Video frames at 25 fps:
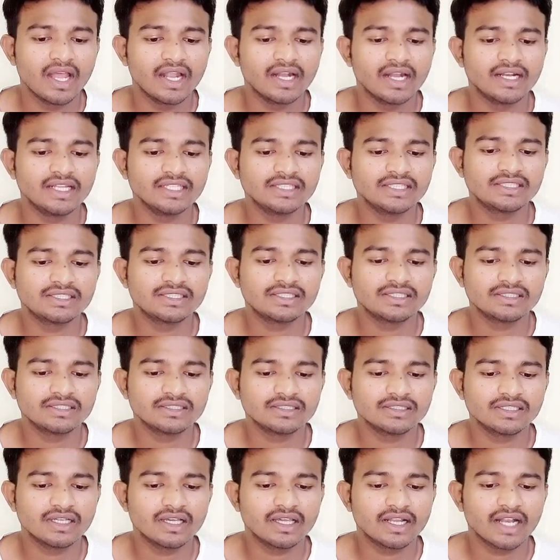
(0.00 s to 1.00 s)
This
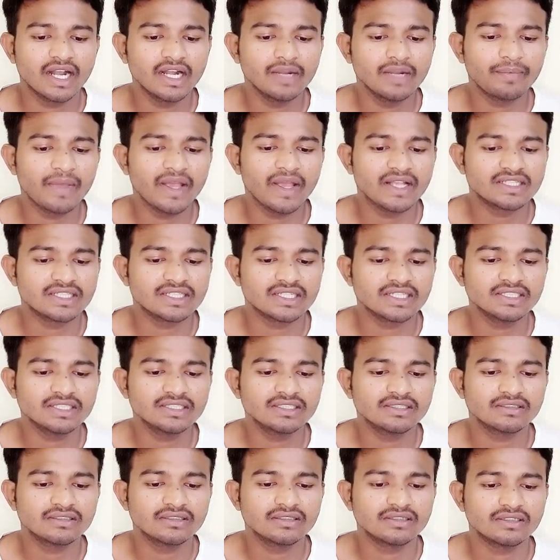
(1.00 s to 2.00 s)
red
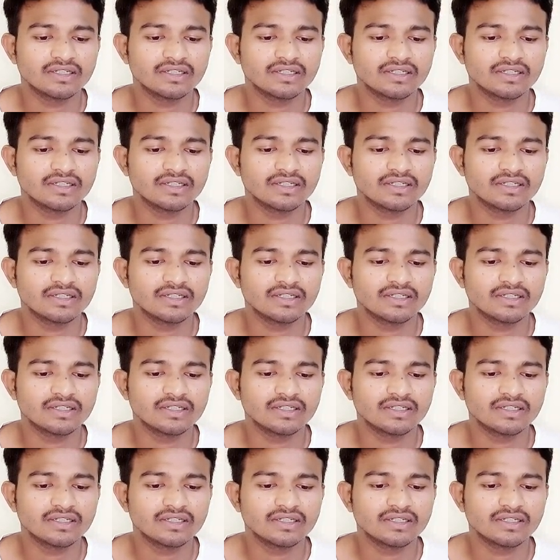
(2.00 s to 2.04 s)
patches,